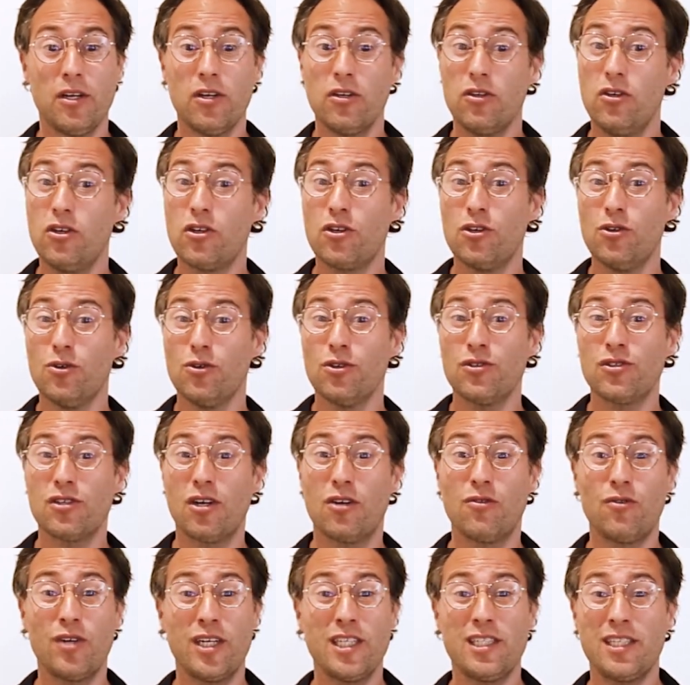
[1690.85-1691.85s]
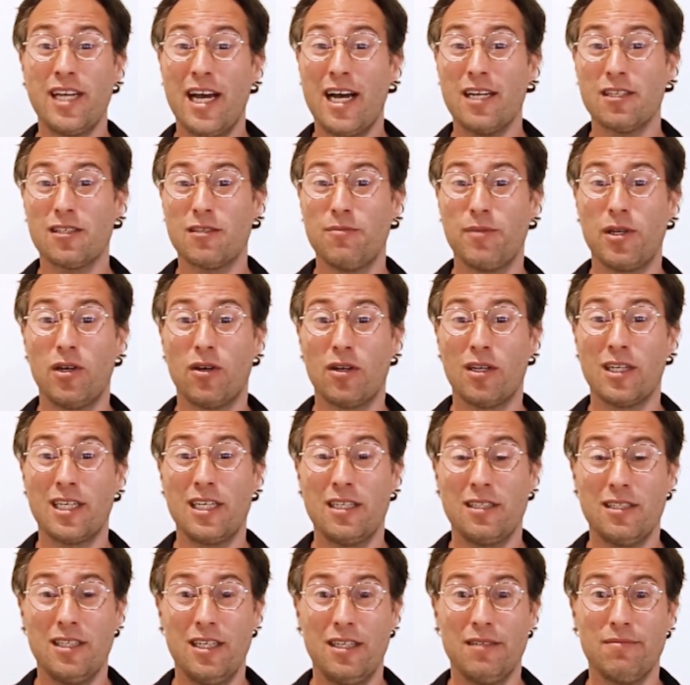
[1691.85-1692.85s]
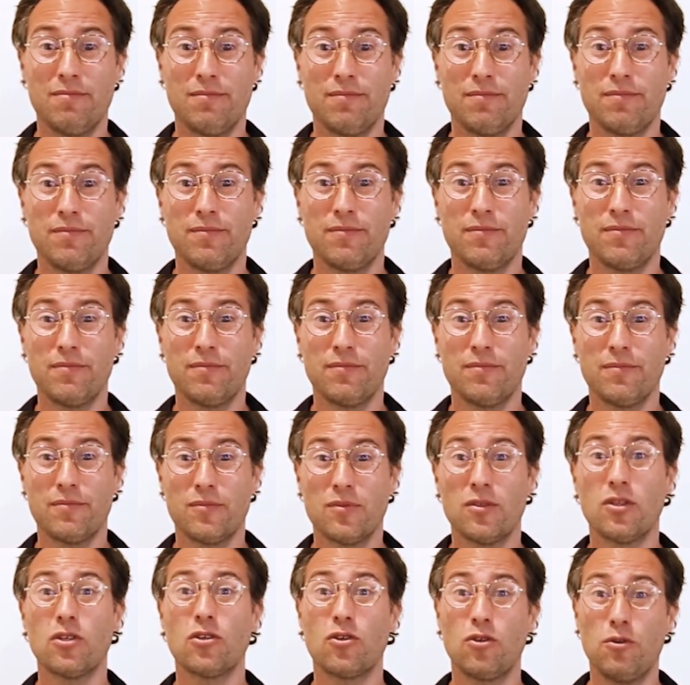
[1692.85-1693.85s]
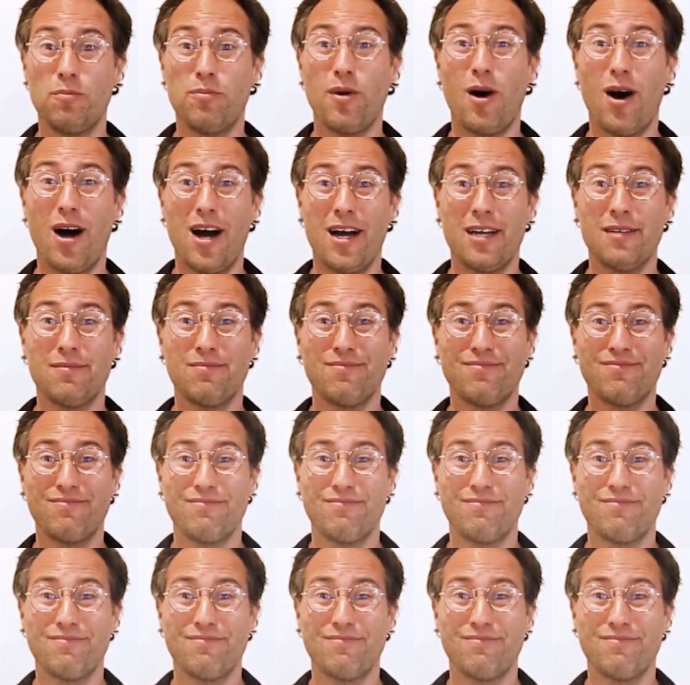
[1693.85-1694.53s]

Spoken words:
You can also reach out to me on LinkedIn. Goodbye.